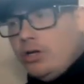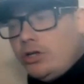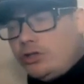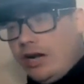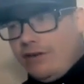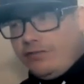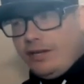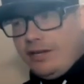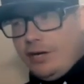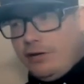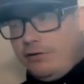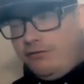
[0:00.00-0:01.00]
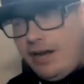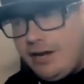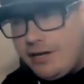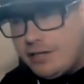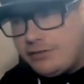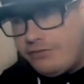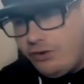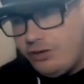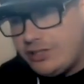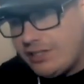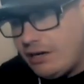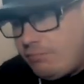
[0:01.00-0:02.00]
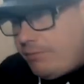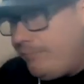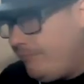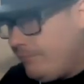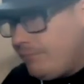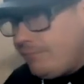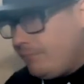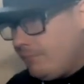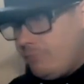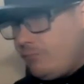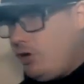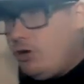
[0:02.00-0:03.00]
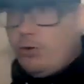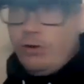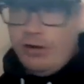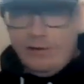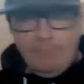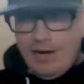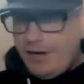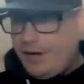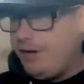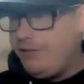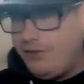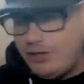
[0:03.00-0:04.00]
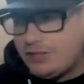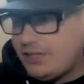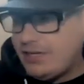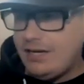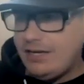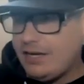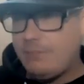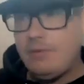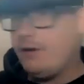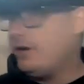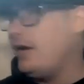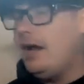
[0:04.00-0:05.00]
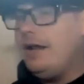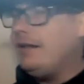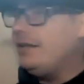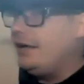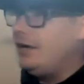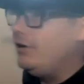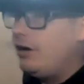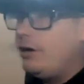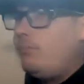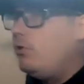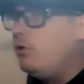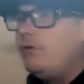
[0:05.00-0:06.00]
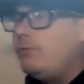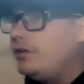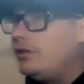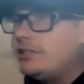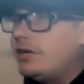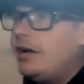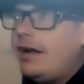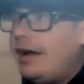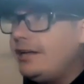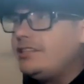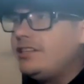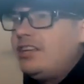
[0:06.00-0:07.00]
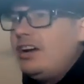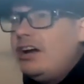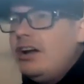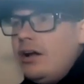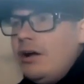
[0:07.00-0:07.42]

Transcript: So after hearing mm. Vega's first album, you know the immediately first thing I did, I'm like, okay, I need to hear like more of what this guy has out there.